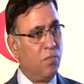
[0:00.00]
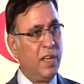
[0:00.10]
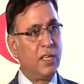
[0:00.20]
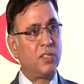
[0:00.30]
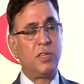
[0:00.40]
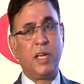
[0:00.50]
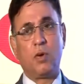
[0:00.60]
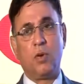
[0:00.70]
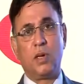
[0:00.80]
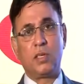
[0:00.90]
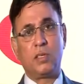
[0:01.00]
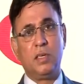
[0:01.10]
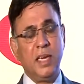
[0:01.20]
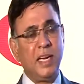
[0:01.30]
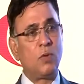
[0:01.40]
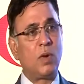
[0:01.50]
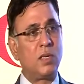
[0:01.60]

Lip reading: various stakeholders need to